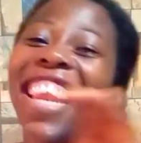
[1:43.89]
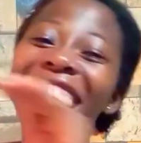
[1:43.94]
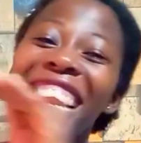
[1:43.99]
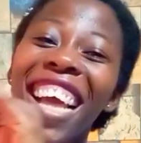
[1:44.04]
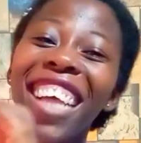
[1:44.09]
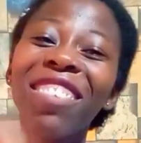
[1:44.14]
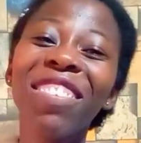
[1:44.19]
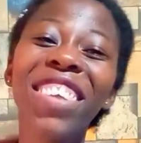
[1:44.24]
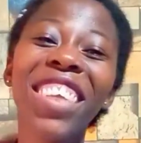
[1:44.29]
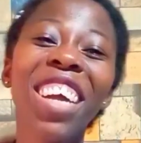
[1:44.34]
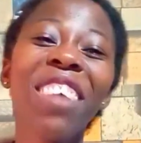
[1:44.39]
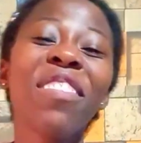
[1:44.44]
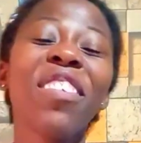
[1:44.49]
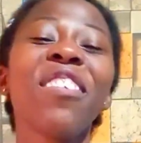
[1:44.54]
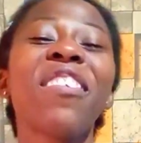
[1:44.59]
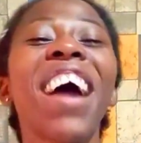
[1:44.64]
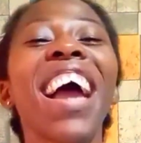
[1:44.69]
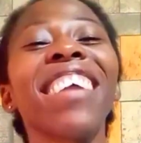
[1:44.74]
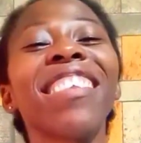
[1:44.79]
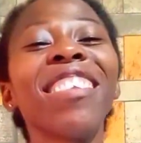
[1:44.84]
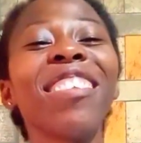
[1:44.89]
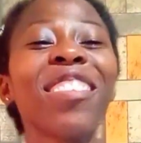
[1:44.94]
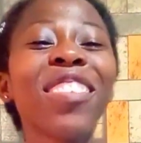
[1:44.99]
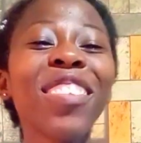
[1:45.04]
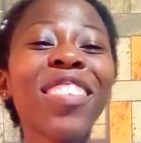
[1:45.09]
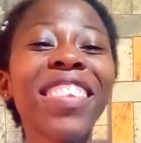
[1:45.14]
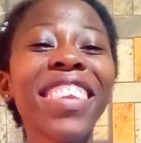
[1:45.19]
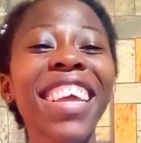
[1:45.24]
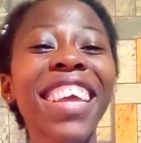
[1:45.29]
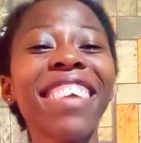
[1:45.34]
Let's be jumping right
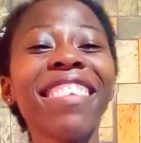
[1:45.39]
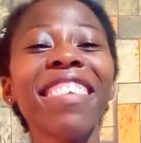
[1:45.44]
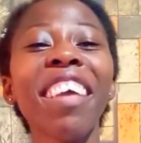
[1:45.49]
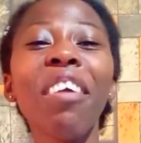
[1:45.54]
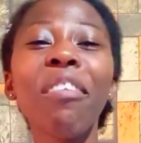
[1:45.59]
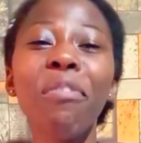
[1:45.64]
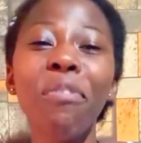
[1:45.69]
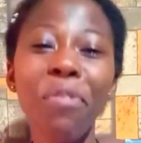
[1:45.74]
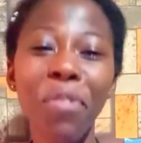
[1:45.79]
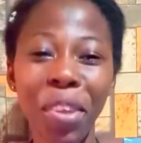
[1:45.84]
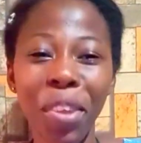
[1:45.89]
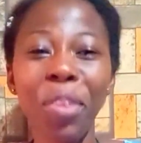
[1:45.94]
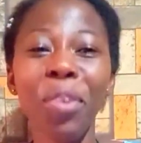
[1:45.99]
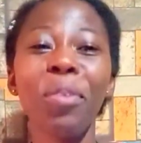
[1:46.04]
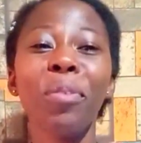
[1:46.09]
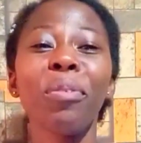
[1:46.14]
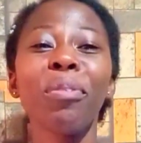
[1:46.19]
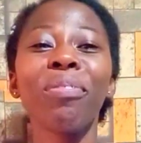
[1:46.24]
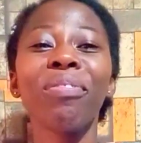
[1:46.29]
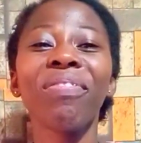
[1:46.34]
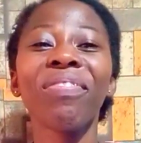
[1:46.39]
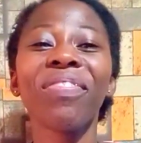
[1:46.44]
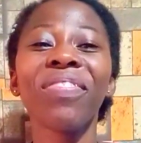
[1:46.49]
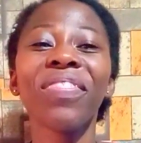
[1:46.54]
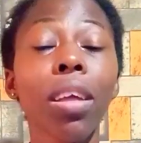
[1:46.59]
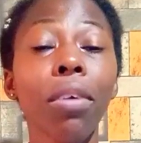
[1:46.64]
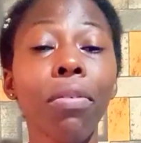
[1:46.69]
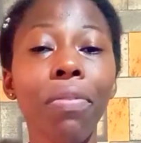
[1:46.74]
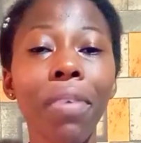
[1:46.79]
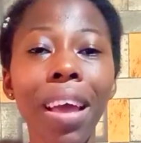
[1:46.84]
into today's video.
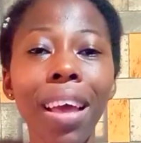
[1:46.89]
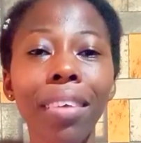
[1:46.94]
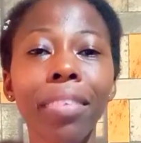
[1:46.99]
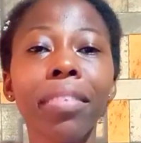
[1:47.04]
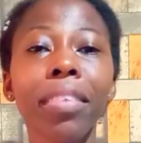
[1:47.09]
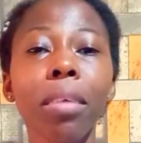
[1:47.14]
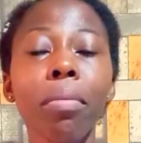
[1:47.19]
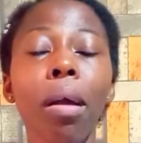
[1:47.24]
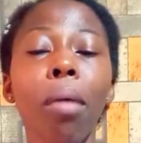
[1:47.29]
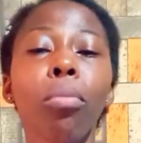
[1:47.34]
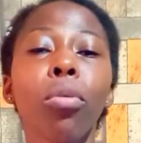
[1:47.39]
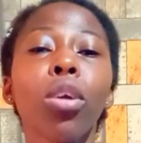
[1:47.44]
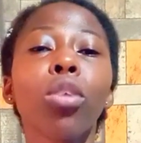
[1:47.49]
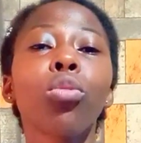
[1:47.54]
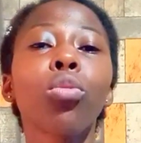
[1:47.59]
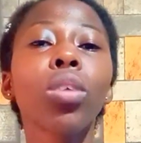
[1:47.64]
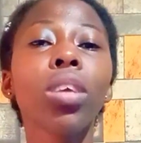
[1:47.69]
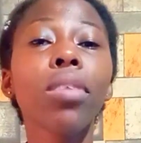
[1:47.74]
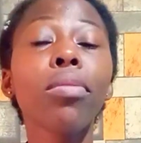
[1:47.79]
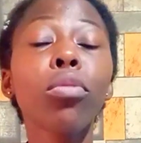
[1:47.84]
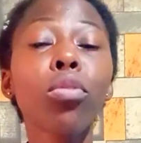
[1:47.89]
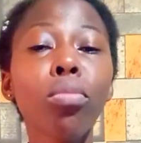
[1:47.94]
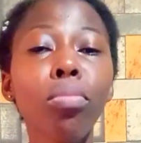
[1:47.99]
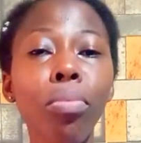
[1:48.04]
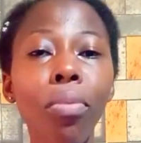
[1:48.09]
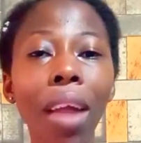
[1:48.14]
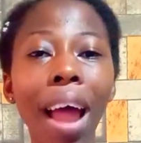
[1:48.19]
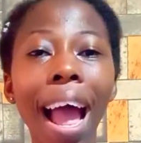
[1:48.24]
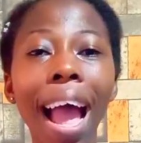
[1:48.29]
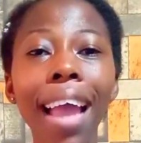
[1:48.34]
The first tip I'm going to give to
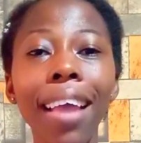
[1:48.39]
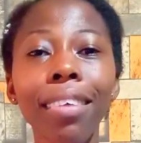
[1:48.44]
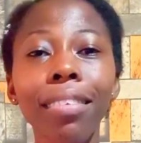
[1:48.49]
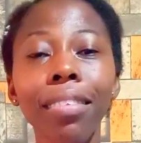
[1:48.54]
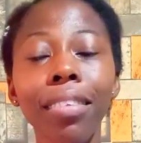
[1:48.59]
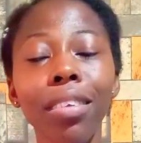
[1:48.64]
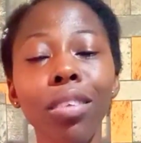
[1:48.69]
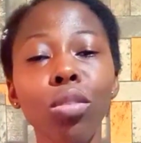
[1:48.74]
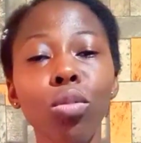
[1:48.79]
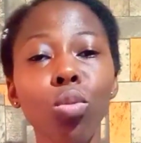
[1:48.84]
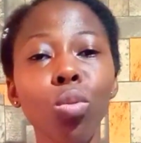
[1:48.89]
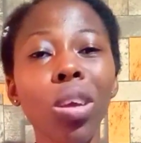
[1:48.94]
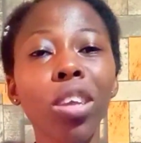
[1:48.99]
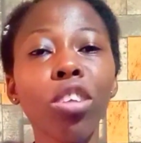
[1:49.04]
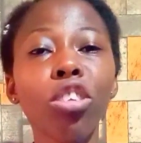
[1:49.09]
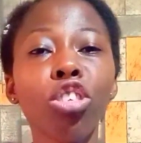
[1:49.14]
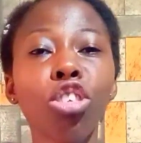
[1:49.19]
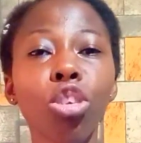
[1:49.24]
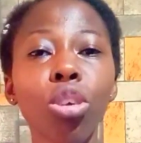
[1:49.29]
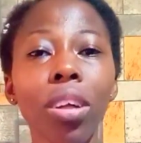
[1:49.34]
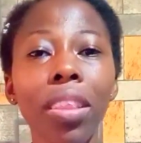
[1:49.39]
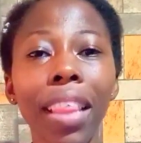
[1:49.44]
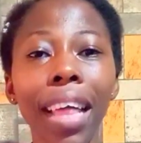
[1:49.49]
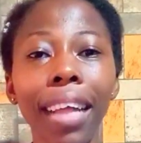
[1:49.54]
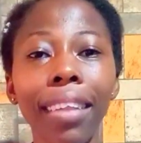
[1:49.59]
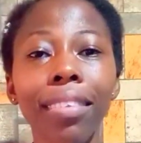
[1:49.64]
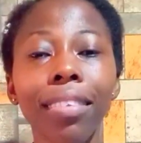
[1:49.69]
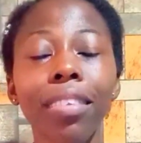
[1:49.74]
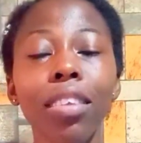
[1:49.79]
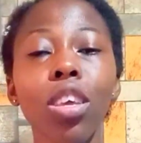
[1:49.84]
brides is to ensure
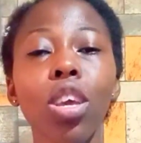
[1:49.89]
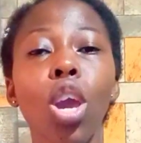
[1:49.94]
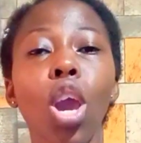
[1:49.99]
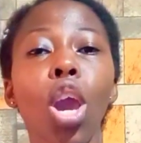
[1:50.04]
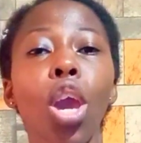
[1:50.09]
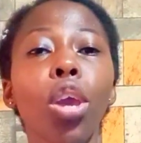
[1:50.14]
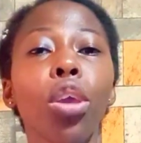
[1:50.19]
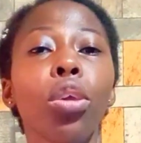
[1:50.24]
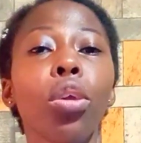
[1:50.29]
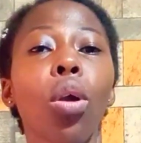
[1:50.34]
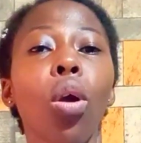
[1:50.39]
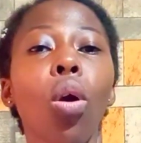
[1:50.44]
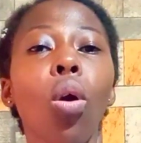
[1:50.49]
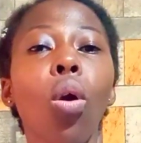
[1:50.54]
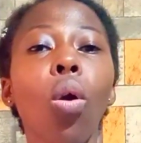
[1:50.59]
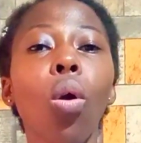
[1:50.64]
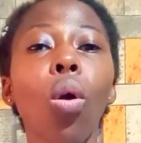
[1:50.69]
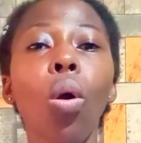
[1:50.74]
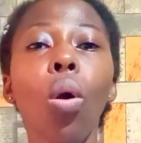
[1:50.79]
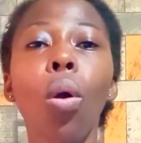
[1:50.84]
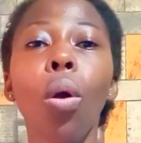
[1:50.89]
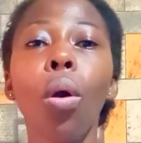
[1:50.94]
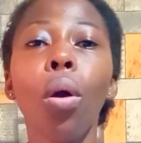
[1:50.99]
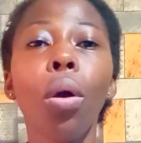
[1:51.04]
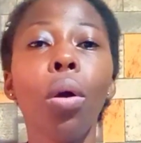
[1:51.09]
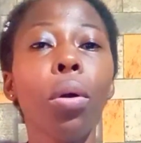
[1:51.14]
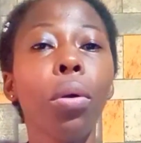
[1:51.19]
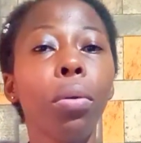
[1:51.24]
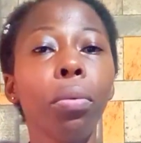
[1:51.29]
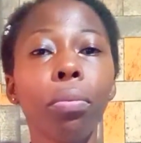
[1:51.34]
that your
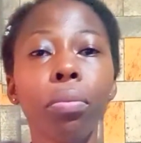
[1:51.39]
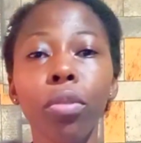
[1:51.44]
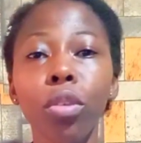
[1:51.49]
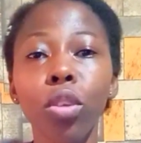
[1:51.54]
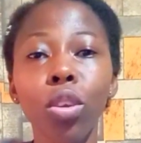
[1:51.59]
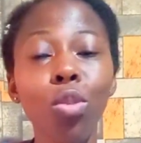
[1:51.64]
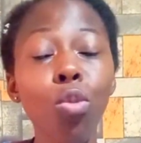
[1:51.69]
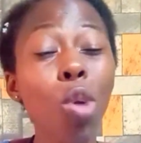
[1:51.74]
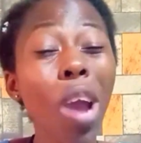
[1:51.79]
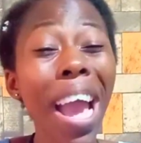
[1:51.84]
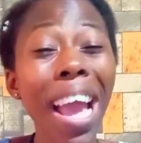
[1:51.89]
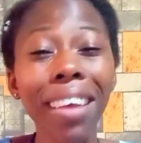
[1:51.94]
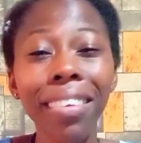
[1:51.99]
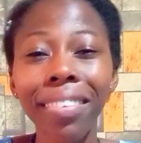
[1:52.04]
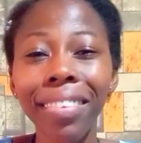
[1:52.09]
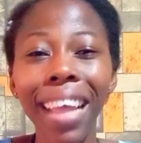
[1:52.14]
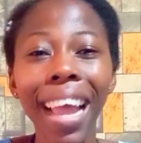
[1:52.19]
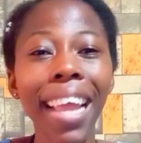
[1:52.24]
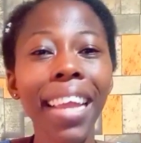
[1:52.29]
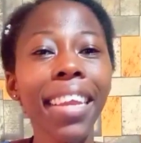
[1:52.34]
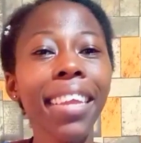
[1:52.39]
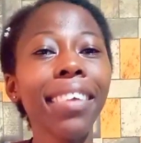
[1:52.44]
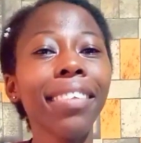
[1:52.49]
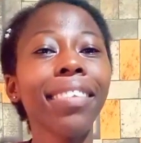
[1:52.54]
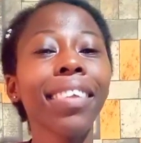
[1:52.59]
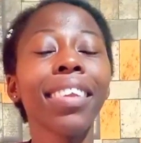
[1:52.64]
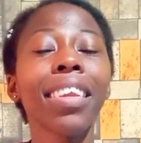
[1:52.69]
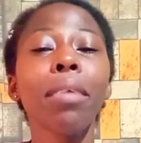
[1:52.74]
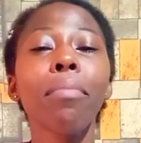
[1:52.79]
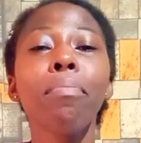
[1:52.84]

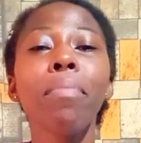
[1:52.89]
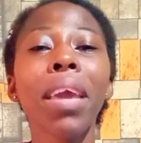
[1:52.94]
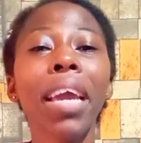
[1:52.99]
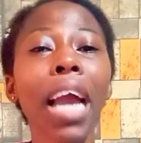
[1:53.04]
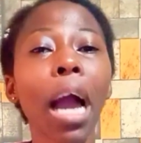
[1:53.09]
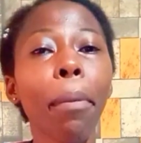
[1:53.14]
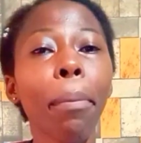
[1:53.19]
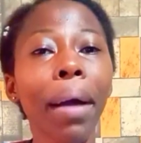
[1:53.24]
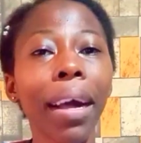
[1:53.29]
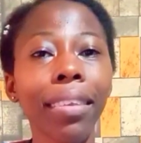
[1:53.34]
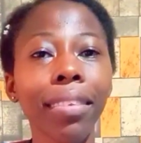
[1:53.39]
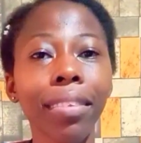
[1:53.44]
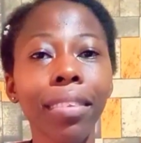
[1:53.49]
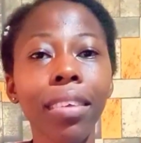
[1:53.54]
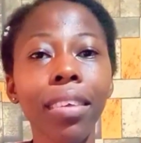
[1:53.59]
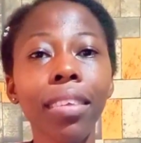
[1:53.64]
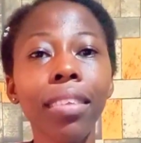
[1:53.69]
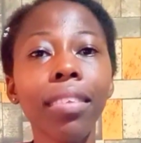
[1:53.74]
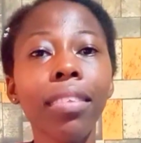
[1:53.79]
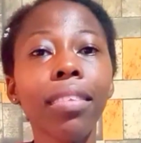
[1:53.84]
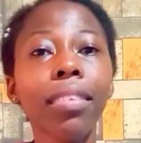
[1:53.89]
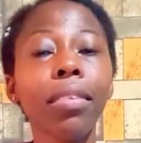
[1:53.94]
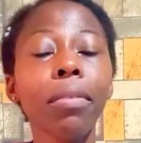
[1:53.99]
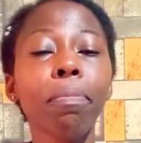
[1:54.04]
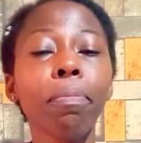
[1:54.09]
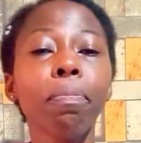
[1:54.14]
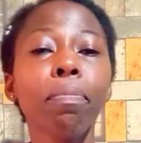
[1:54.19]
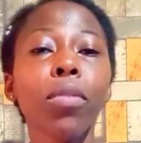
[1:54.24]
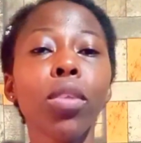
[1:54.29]
hairstylist and the makeup artist